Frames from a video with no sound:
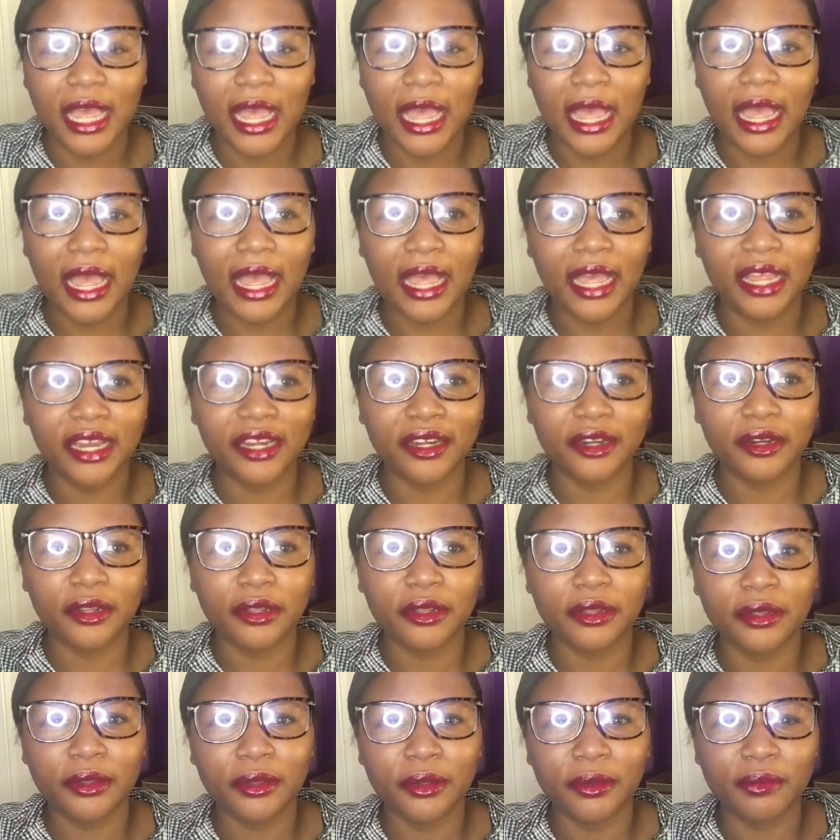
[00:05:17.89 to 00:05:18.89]
And
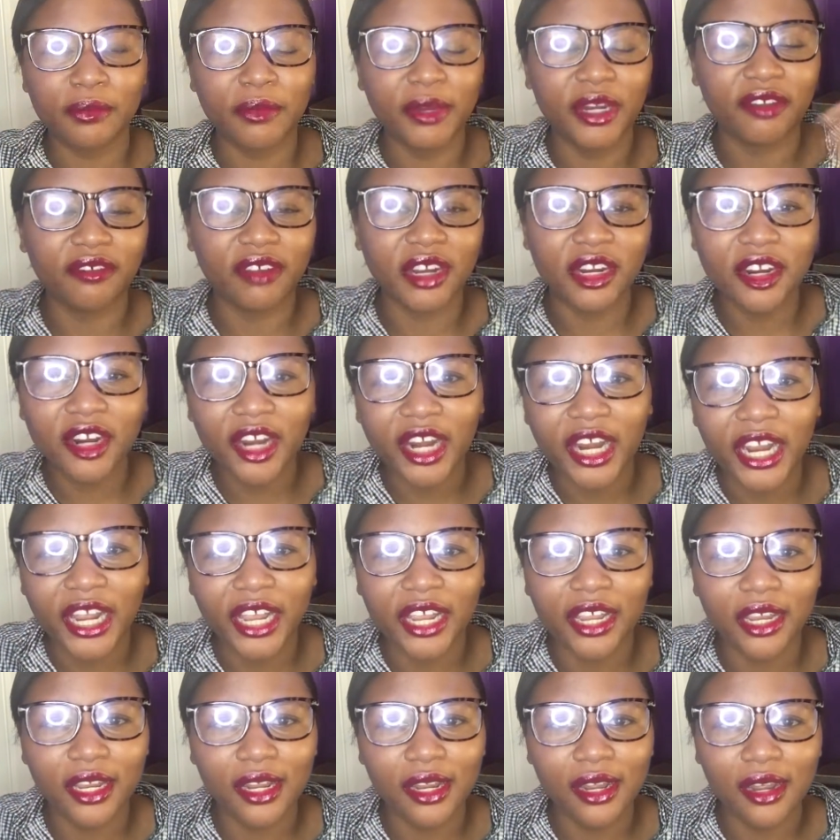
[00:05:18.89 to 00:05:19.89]
we never
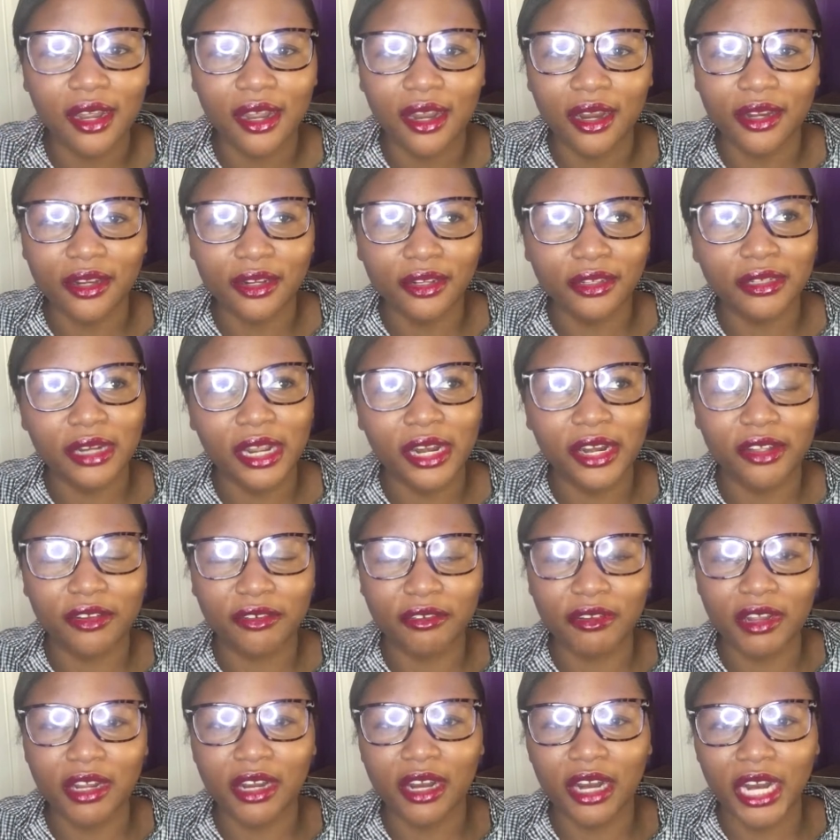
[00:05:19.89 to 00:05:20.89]
cried, or none, I
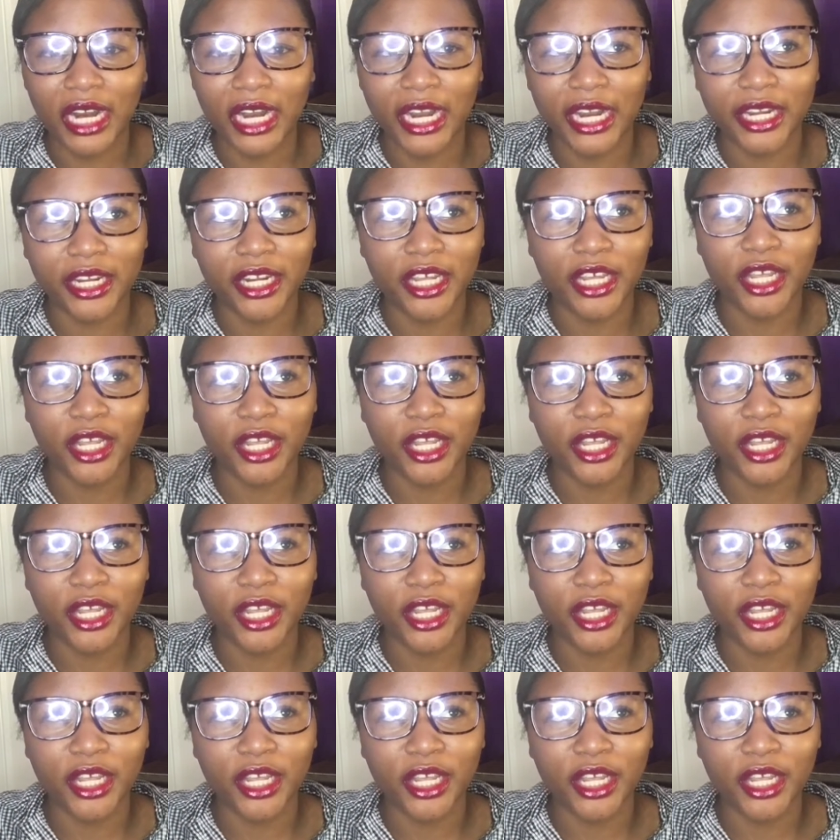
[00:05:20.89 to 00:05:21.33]
never cried.